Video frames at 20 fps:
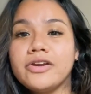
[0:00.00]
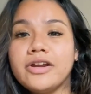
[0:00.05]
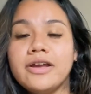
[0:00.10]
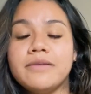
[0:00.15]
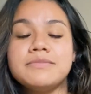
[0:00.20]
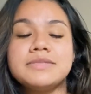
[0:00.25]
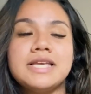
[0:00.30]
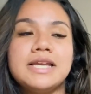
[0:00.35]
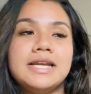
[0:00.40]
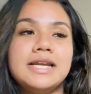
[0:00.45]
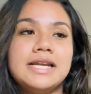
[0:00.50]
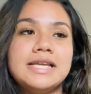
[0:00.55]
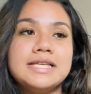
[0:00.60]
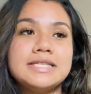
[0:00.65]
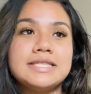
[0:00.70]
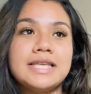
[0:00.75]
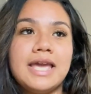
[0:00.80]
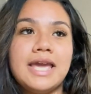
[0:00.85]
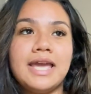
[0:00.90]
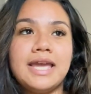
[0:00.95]
comes in and
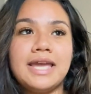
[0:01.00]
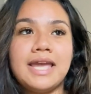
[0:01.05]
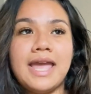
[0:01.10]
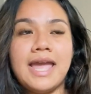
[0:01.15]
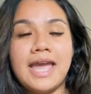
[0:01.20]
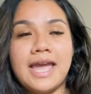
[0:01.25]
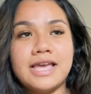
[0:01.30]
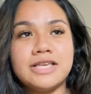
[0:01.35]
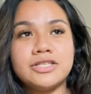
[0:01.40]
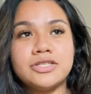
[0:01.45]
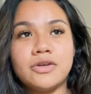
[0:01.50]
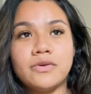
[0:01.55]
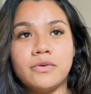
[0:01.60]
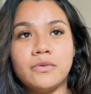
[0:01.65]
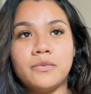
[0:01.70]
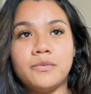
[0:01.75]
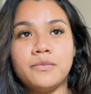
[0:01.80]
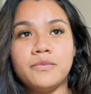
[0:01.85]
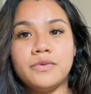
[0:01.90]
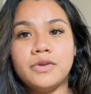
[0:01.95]
he's like, hey, so,